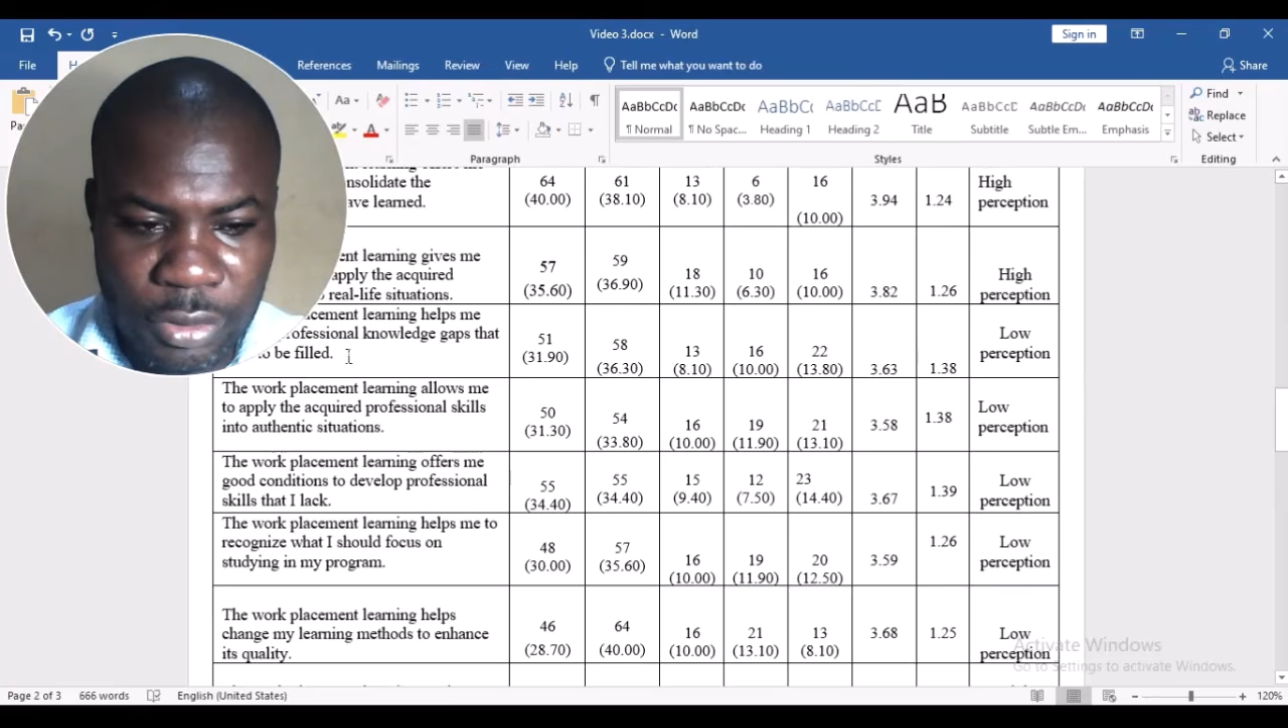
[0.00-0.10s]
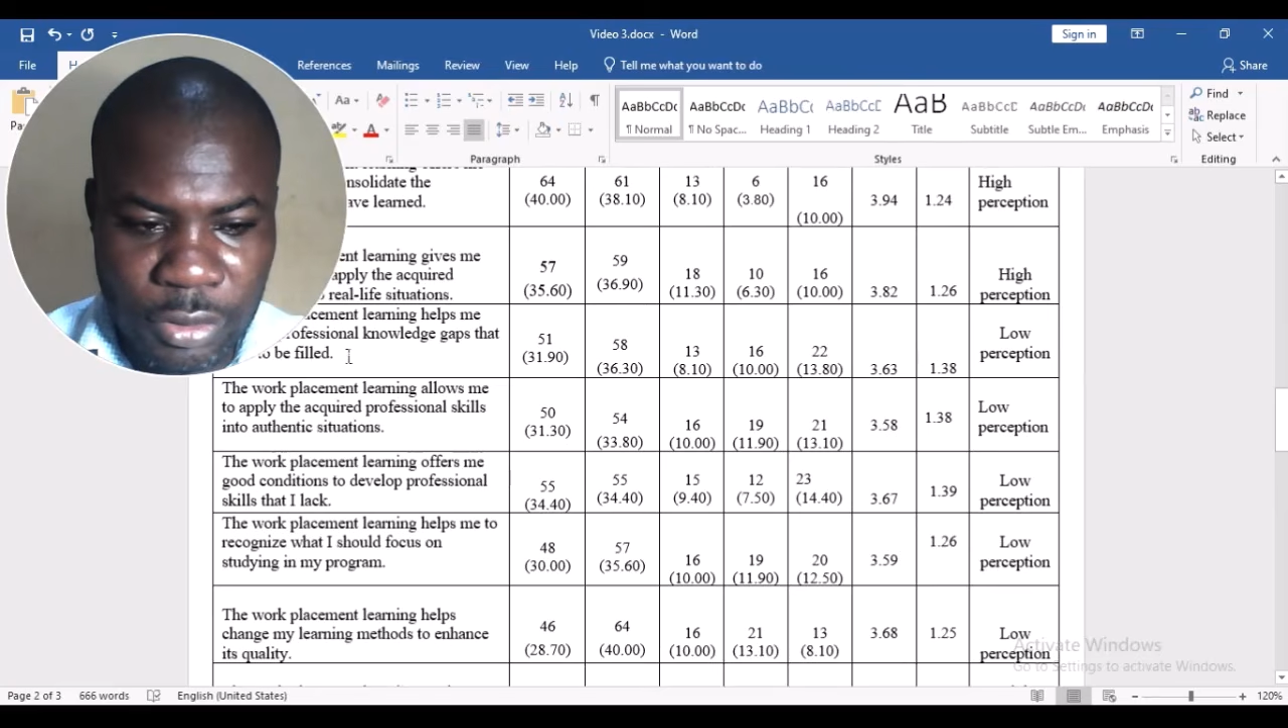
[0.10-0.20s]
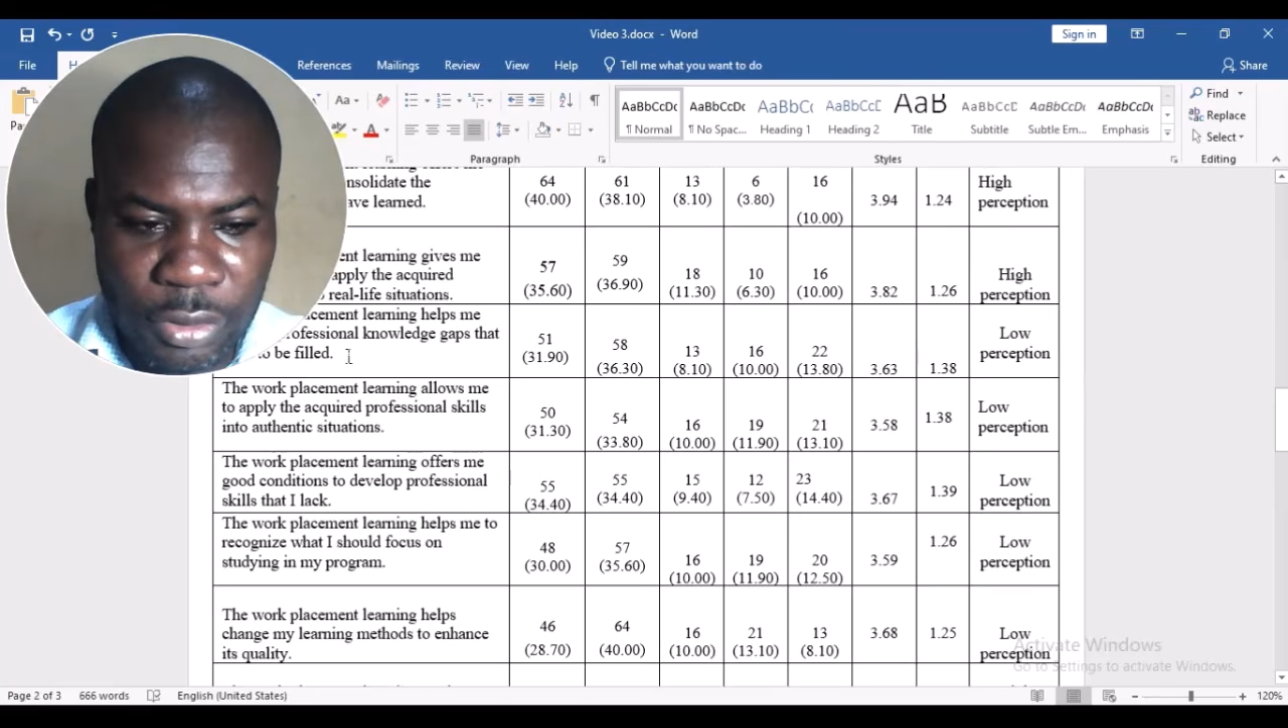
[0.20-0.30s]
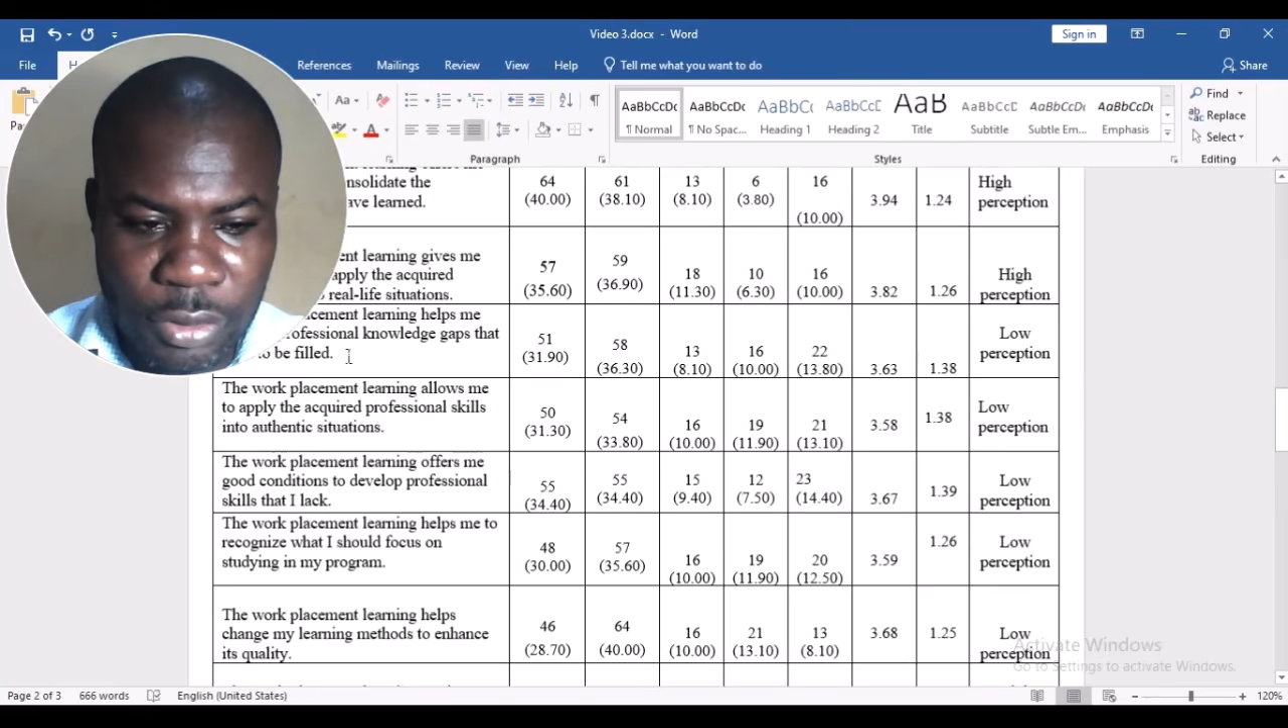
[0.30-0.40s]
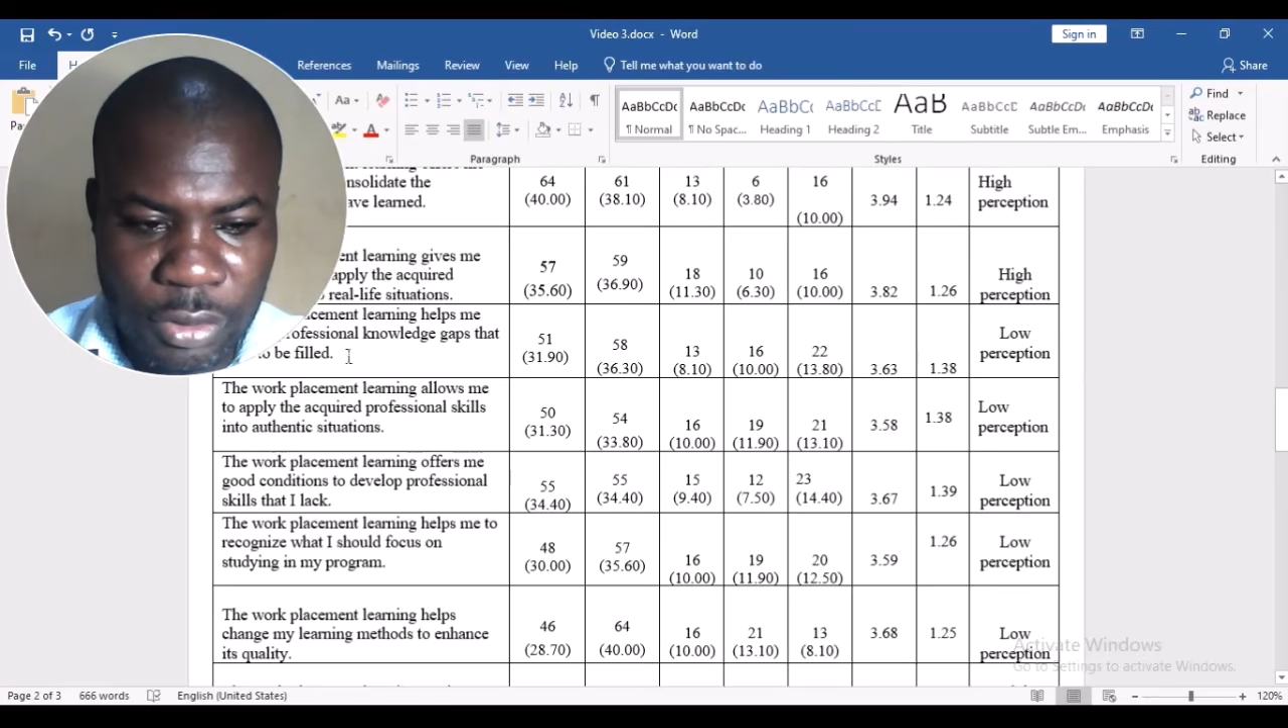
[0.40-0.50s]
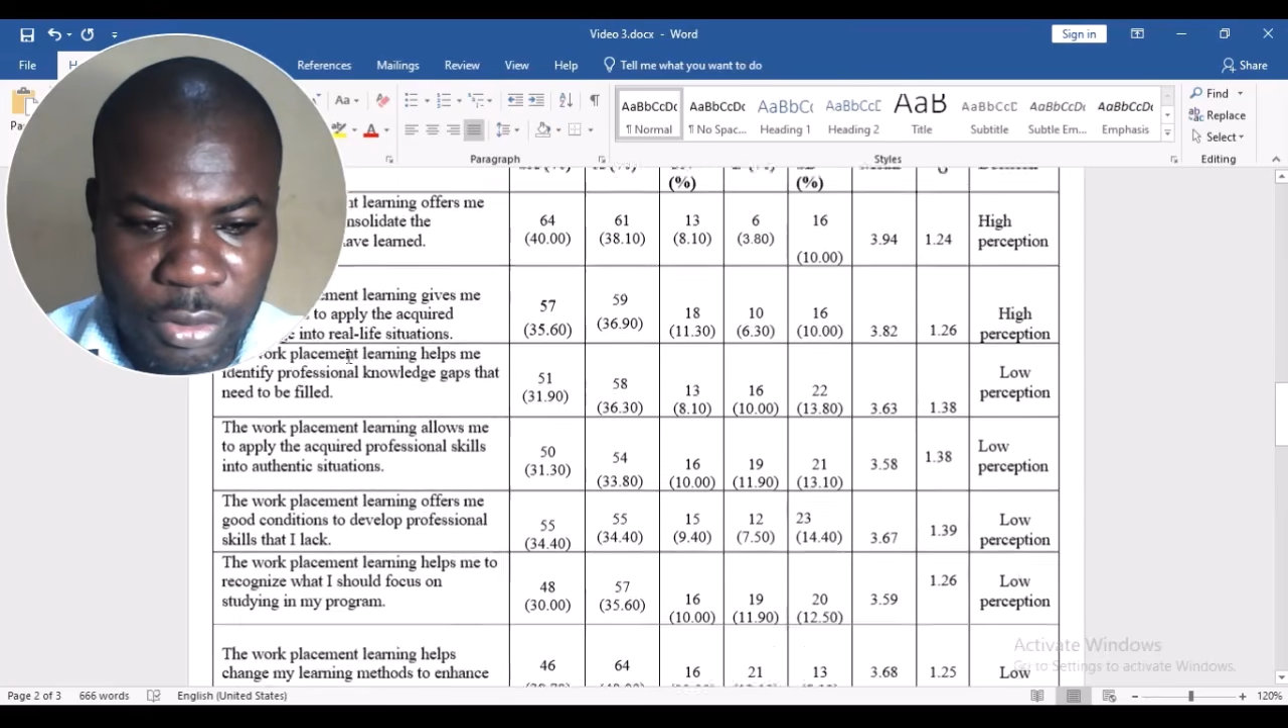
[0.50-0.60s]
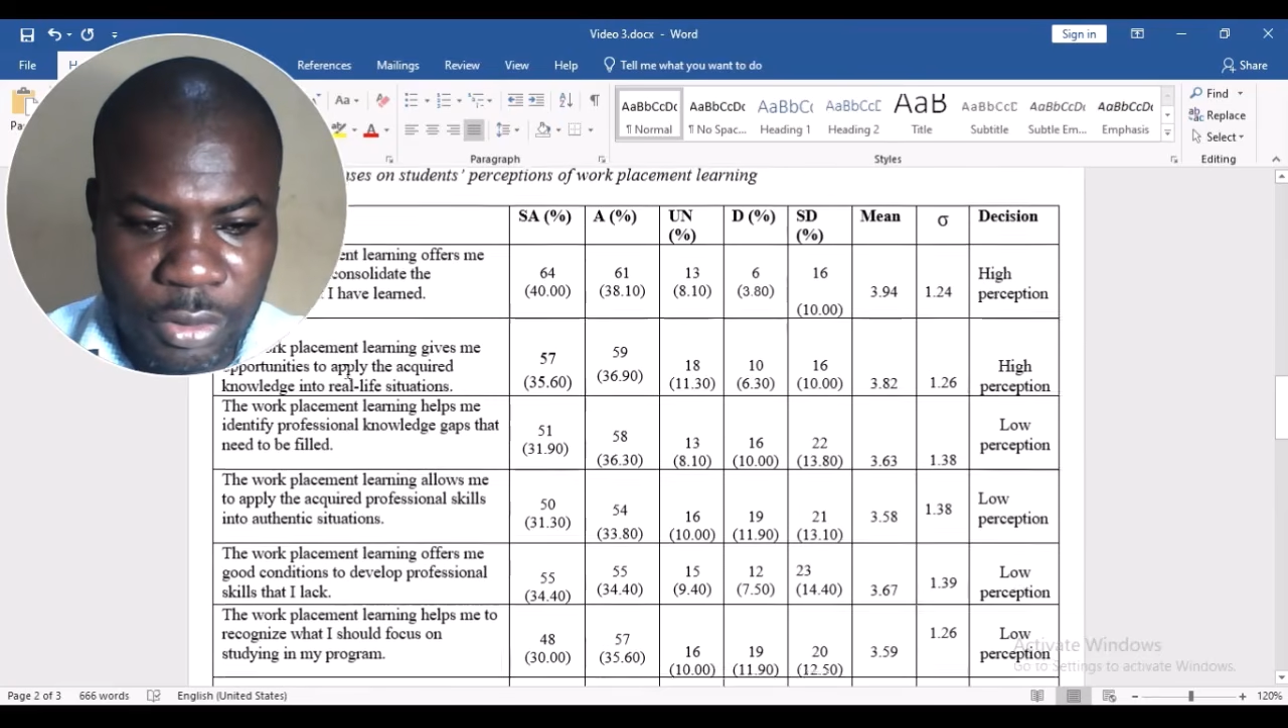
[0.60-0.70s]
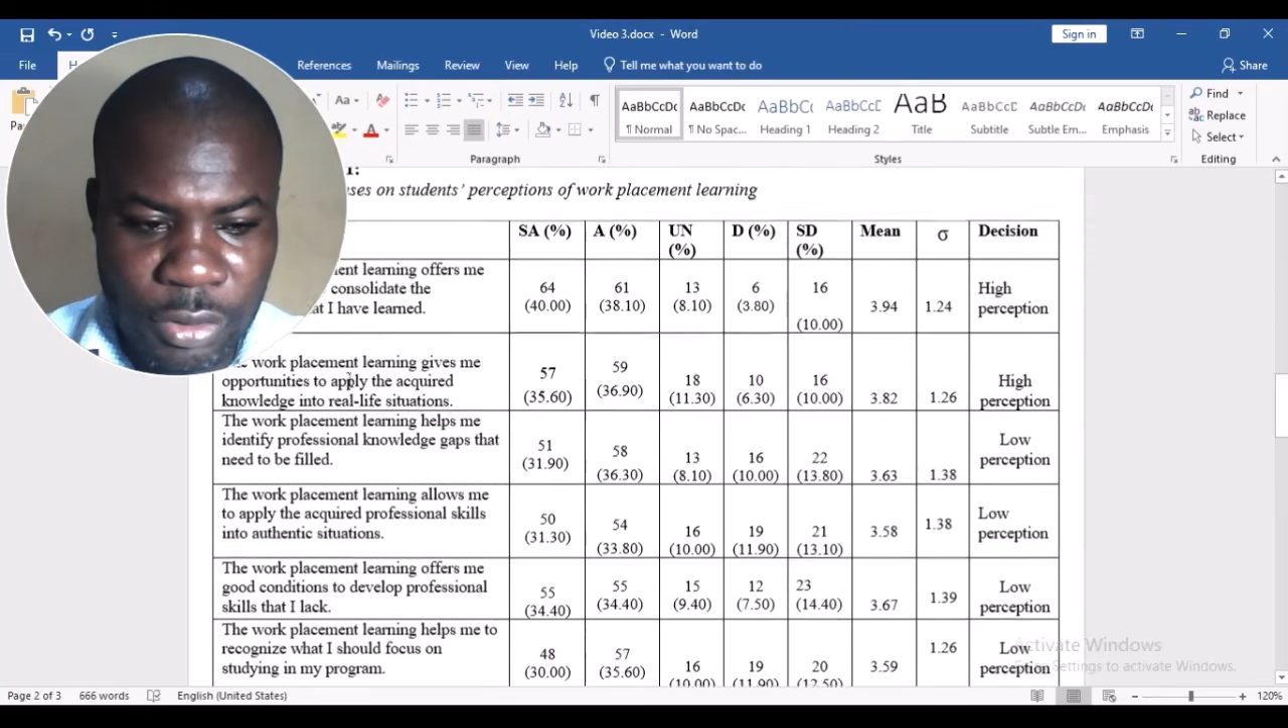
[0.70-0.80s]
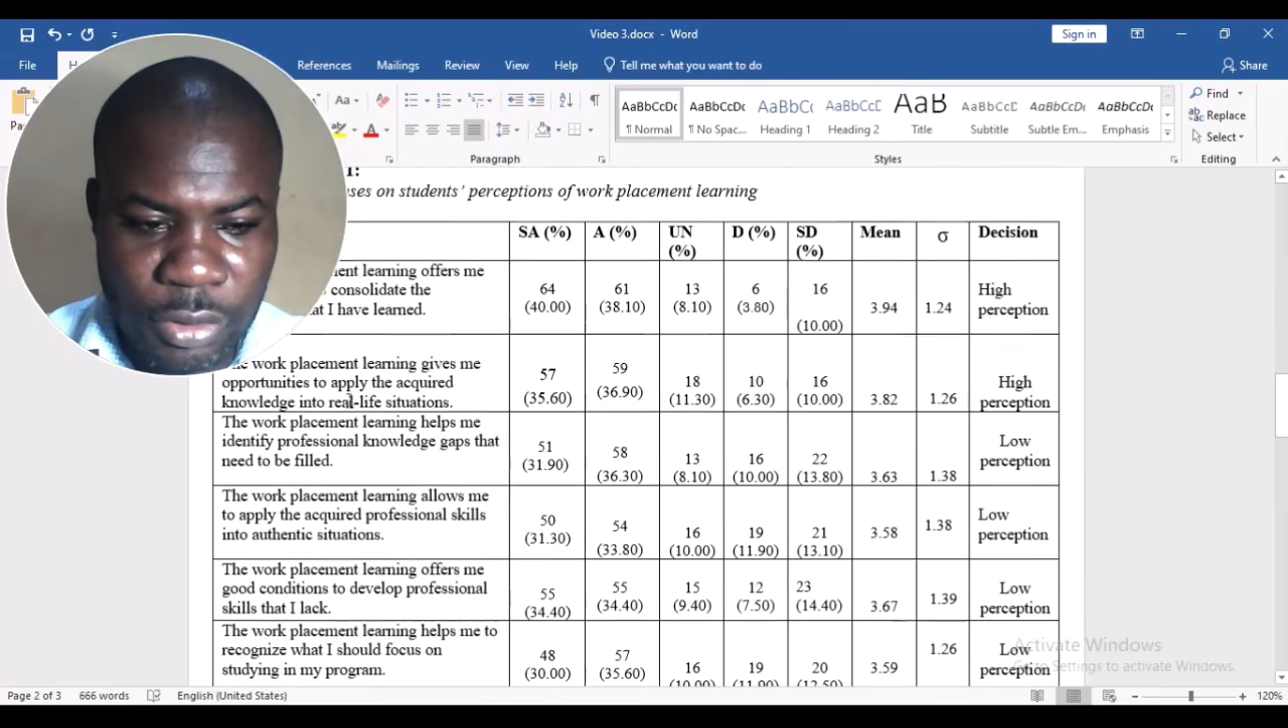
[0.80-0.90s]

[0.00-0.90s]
so you